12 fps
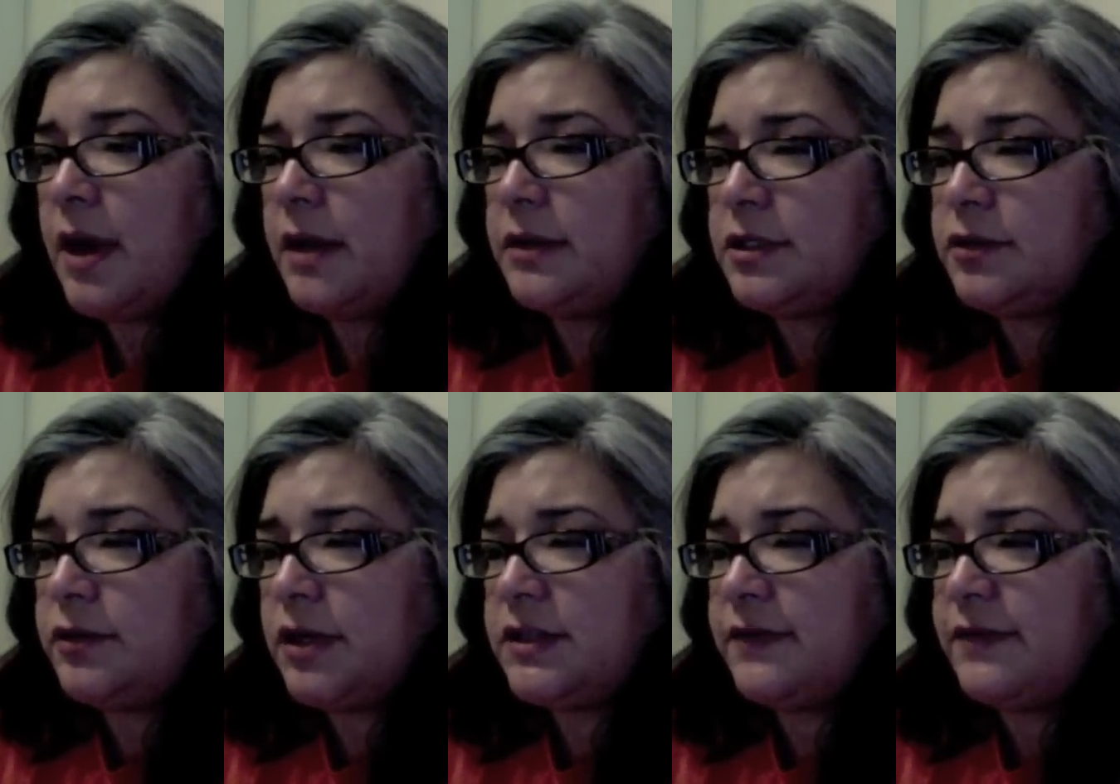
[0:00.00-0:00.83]

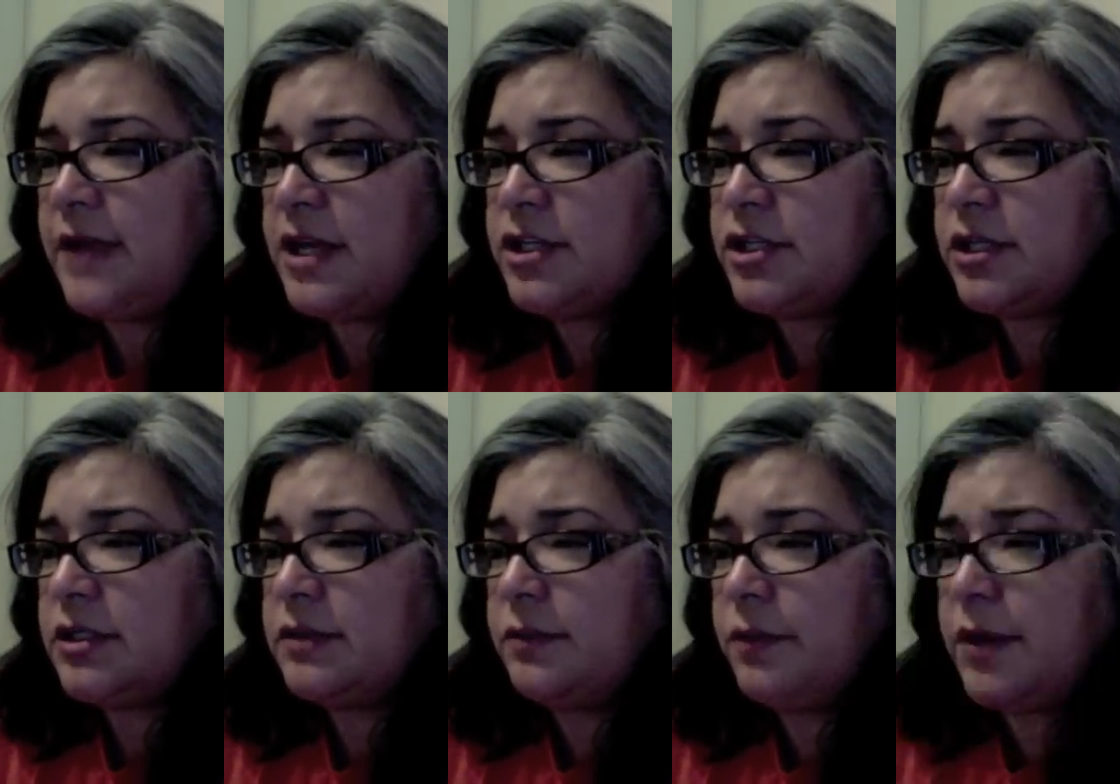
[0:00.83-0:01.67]
distress of
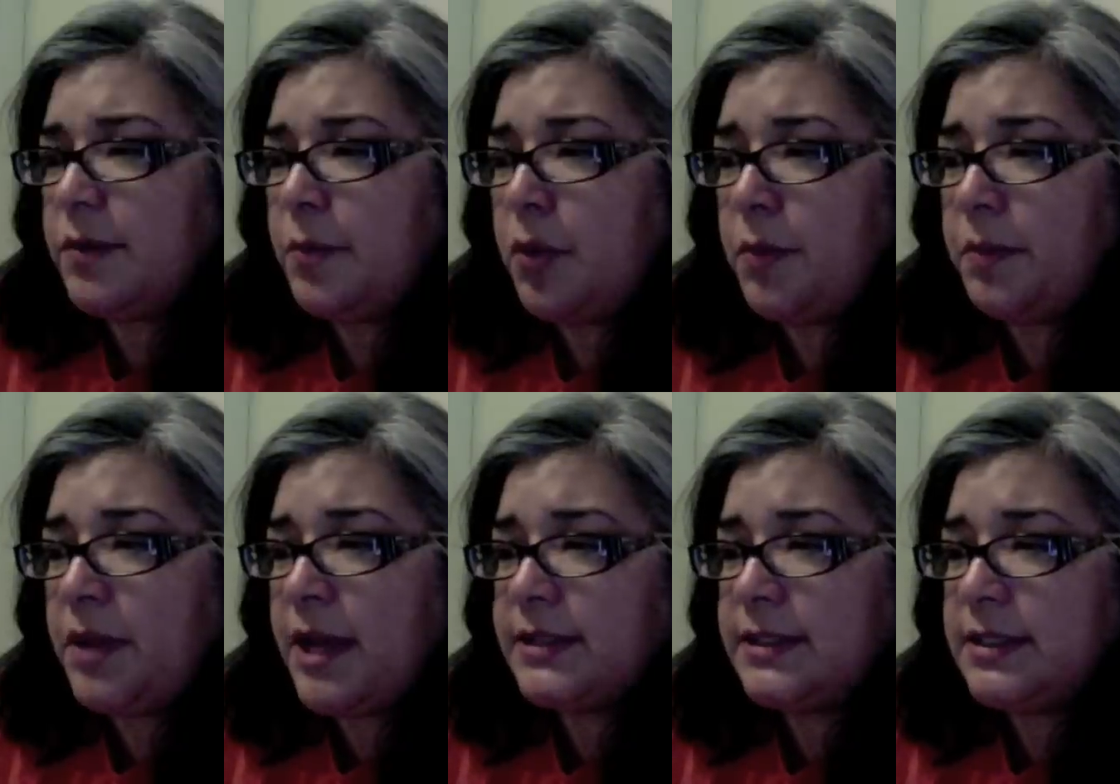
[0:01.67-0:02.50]
nations with
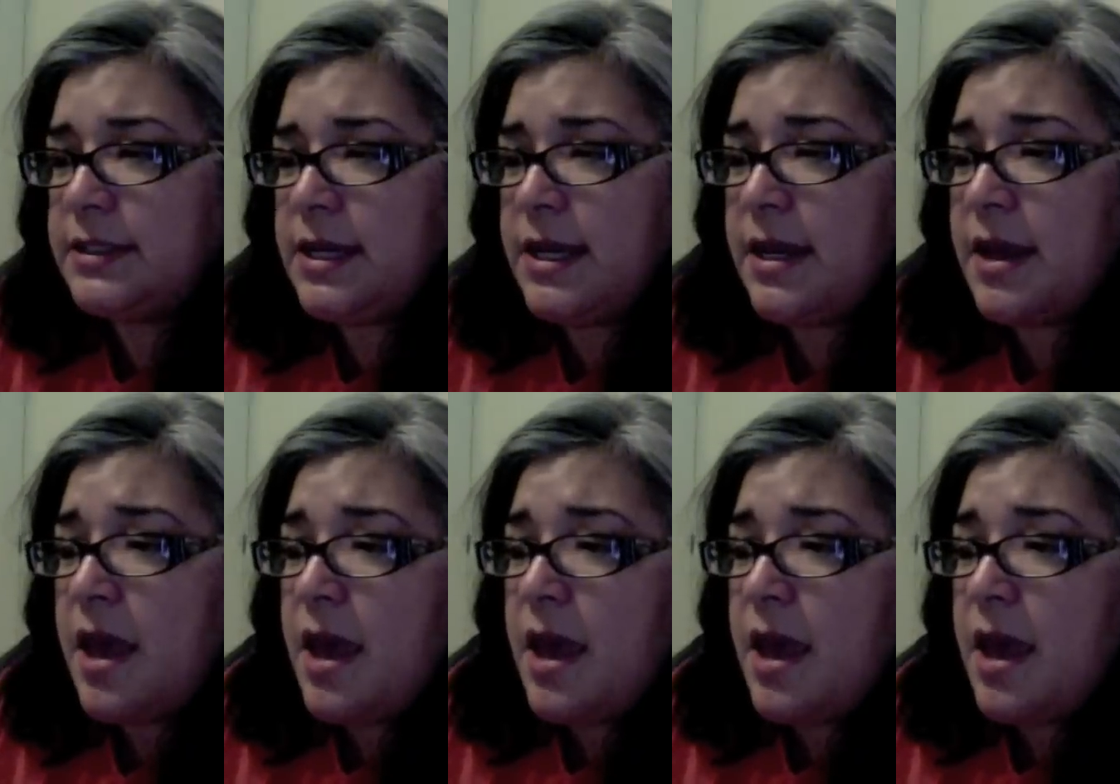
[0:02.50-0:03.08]
perplexity,